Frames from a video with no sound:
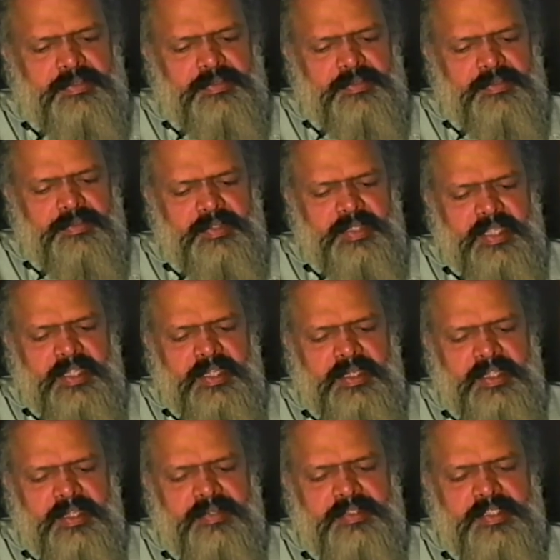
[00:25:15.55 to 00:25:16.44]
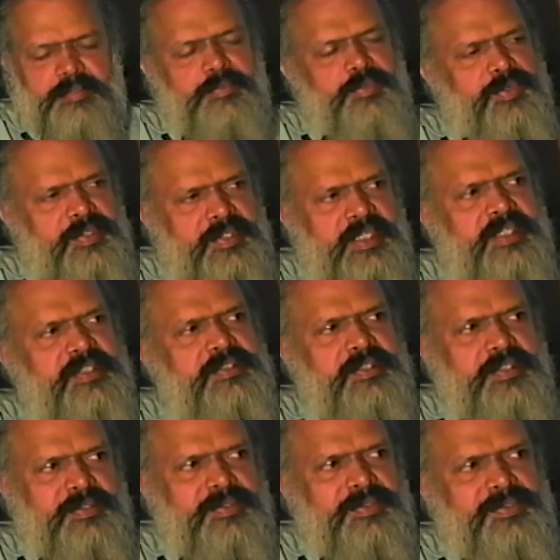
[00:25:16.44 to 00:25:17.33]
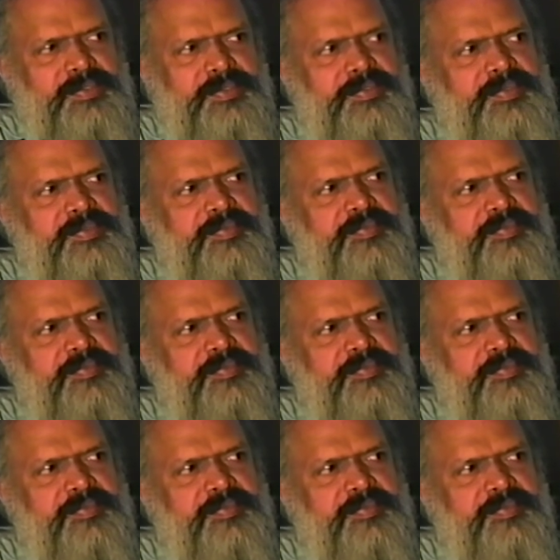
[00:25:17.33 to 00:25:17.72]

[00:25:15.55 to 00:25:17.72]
So I had some contact there also.